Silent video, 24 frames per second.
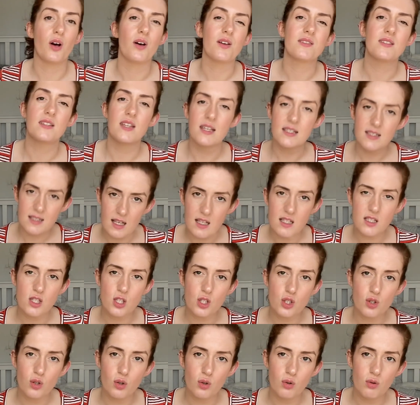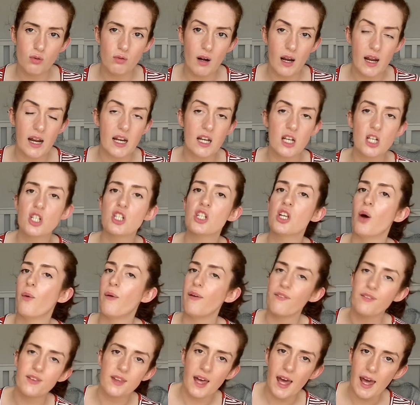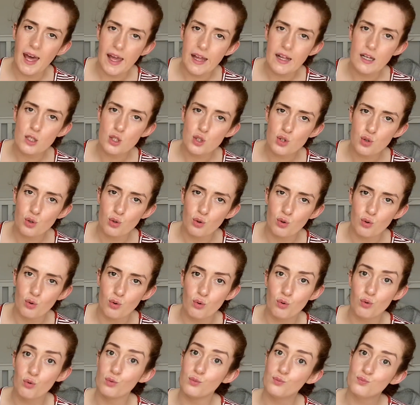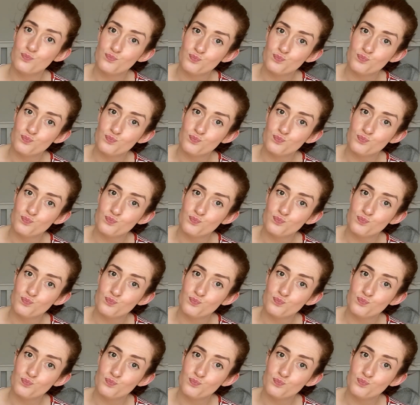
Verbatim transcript: This is the tall range, so if you ain't tall,